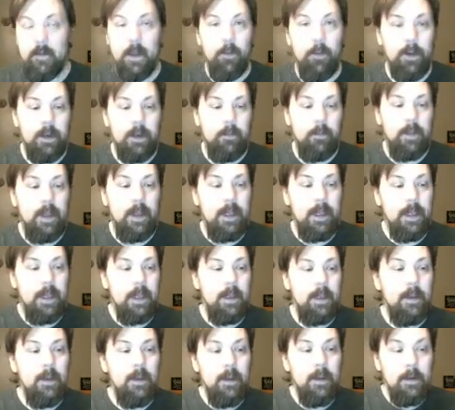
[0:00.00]
They want to
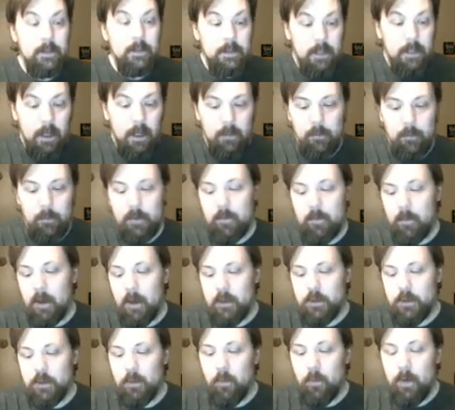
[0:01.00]
be done with
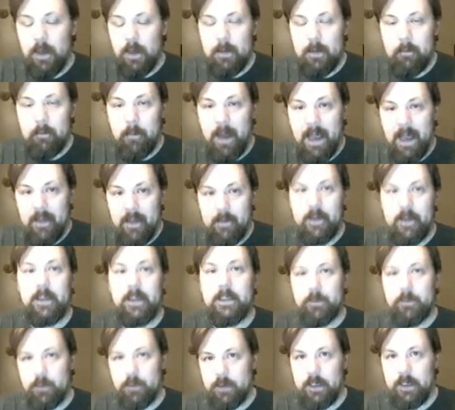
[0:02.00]
Module 1 by
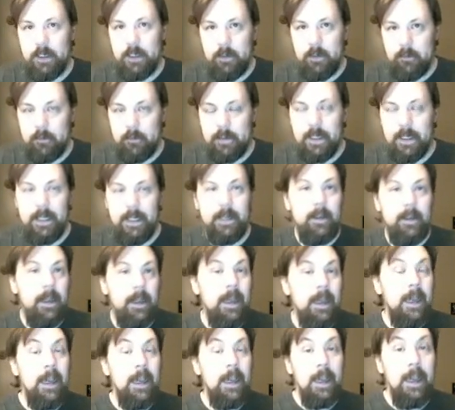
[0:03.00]
this particular date,
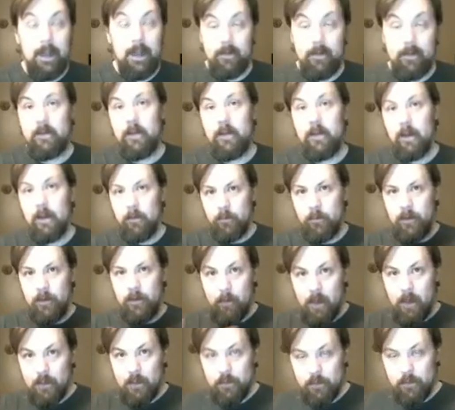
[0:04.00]
and then done with
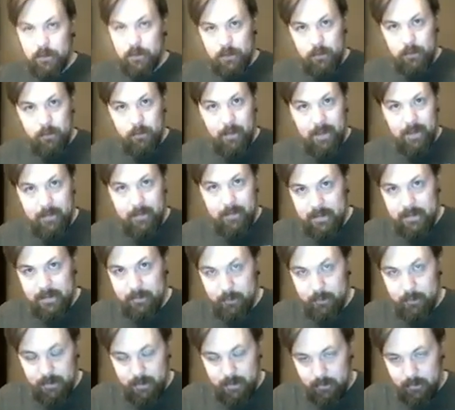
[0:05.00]
Module 2 by this
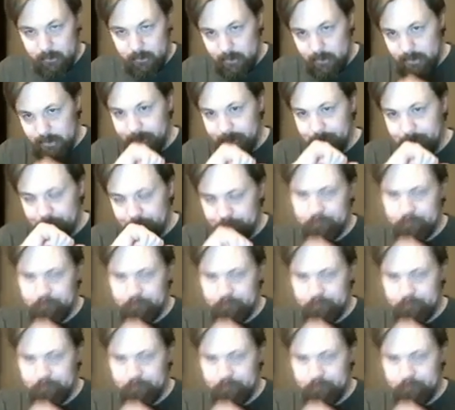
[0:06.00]
particular date.